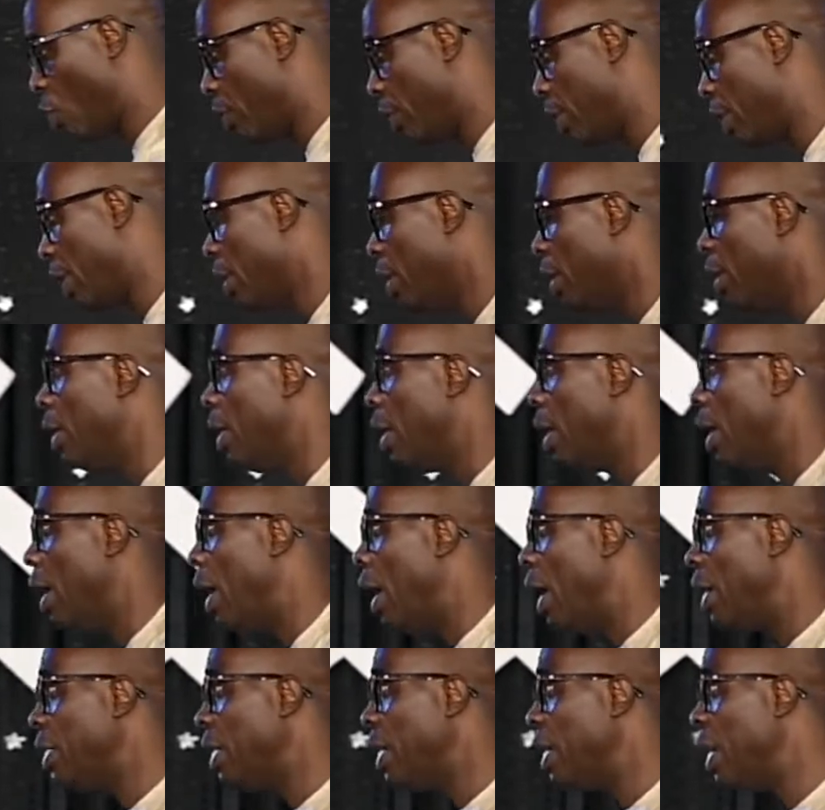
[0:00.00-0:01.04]
Sunday,
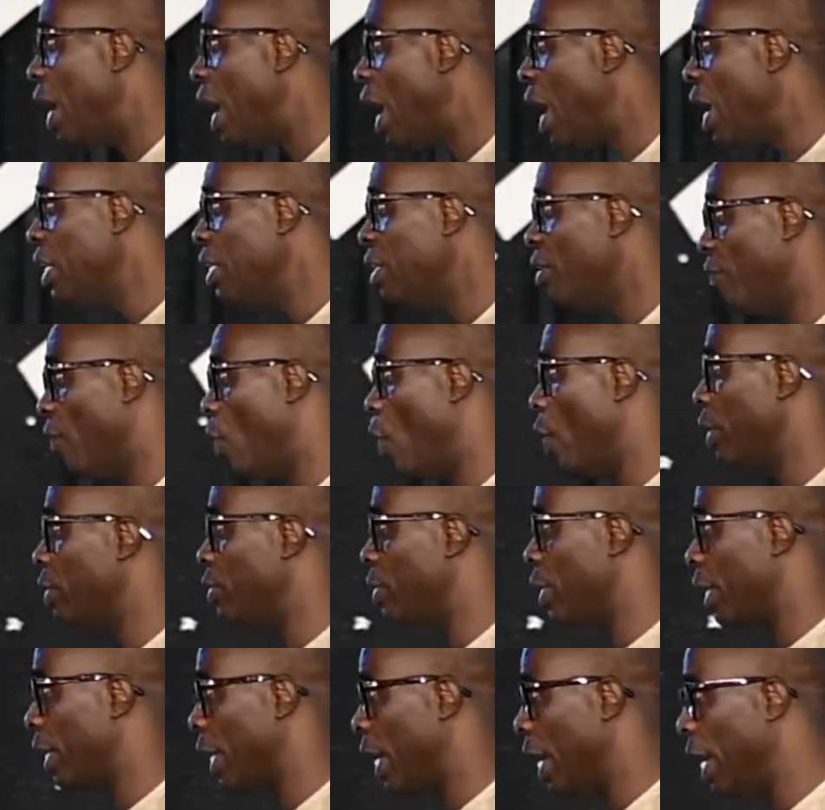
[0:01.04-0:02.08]
and they heard the
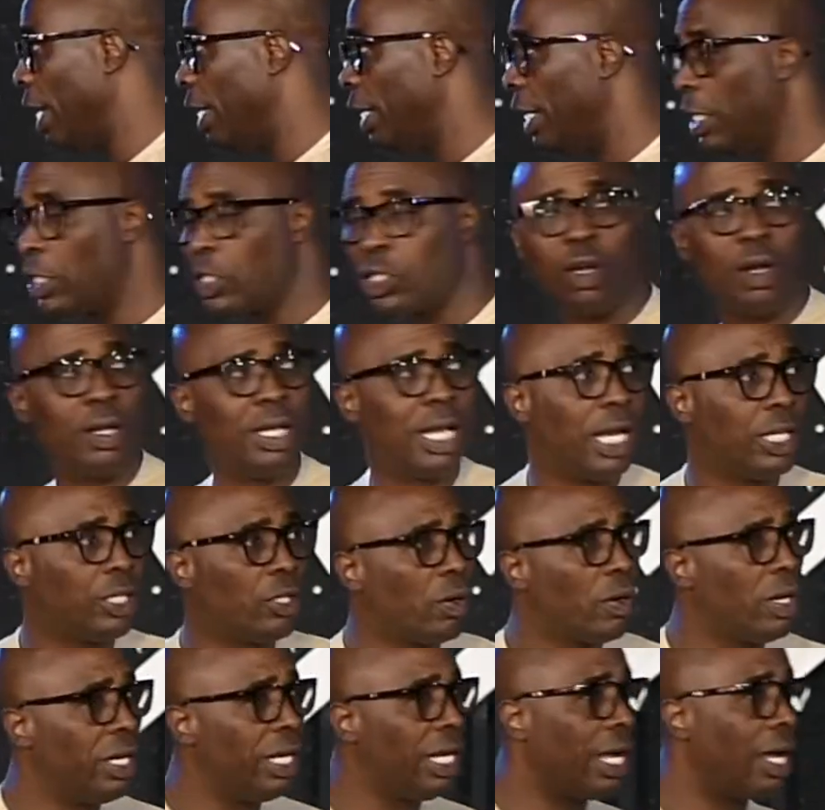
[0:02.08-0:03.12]
voice again. He saw that
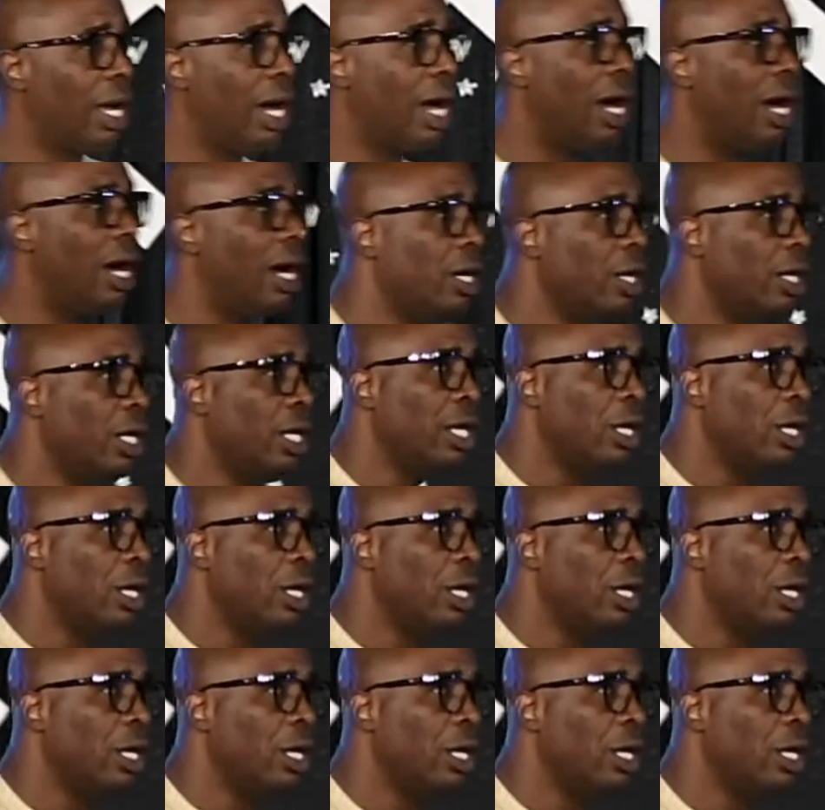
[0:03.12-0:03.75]
during the uh,